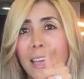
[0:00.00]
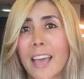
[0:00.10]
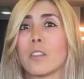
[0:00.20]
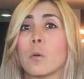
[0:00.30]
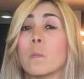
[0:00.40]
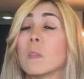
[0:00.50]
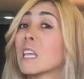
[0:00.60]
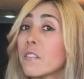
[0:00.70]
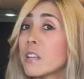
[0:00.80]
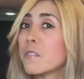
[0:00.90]
at you,
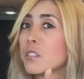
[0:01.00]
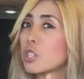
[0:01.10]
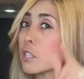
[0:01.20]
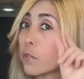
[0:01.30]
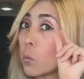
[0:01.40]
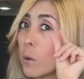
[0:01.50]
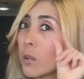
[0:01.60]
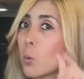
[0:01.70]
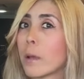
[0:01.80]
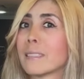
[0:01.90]
even if it's just for one
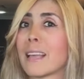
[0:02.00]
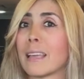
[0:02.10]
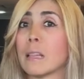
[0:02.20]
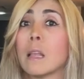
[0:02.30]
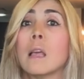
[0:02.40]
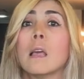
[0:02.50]
quick second.